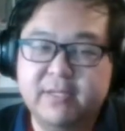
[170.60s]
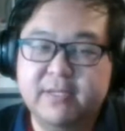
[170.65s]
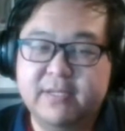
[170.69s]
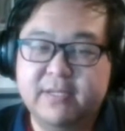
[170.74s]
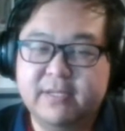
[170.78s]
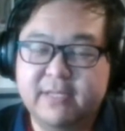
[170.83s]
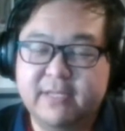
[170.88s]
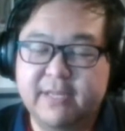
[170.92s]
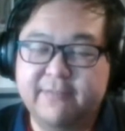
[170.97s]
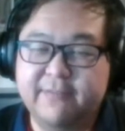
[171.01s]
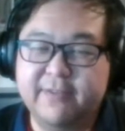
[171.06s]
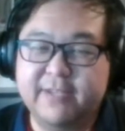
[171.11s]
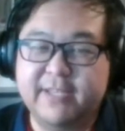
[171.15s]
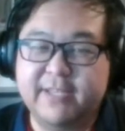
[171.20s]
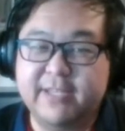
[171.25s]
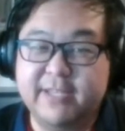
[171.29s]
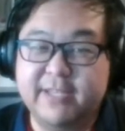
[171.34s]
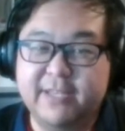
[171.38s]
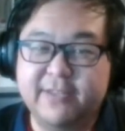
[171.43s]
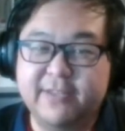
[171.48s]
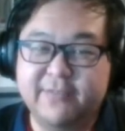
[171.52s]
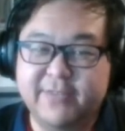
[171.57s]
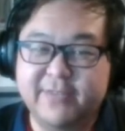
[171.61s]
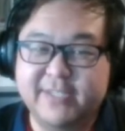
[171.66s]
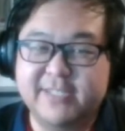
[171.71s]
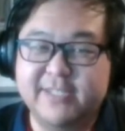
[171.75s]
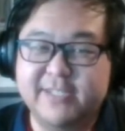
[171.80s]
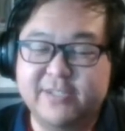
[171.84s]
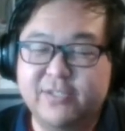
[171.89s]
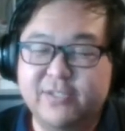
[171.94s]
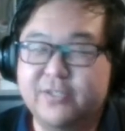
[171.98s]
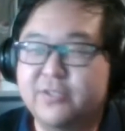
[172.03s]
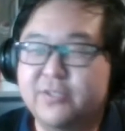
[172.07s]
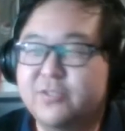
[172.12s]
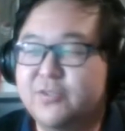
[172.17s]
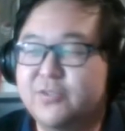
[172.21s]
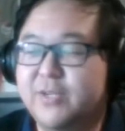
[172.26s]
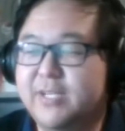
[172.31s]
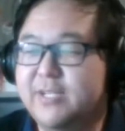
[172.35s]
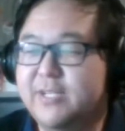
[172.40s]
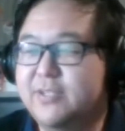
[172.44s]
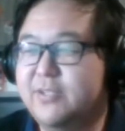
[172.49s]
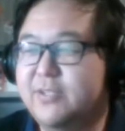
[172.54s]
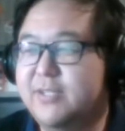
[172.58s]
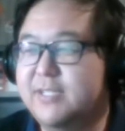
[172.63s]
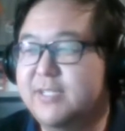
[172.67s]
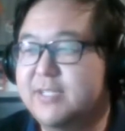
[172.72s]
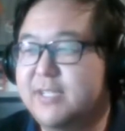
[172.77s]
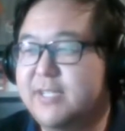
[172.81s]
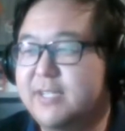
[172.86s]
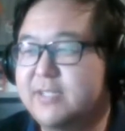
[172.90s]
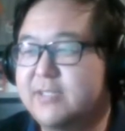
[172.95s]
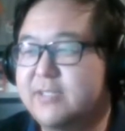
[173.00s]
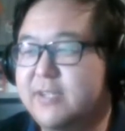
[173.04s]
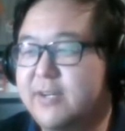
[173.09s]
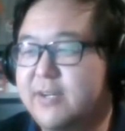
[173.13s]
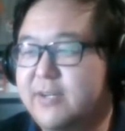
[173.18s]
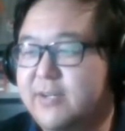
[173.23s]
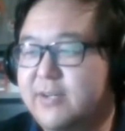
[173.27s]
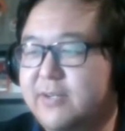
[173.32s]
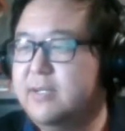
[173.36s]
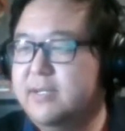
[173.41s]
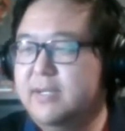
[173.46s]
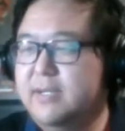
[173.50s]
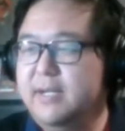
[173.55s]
definitely another reason to join into this Kickstarter.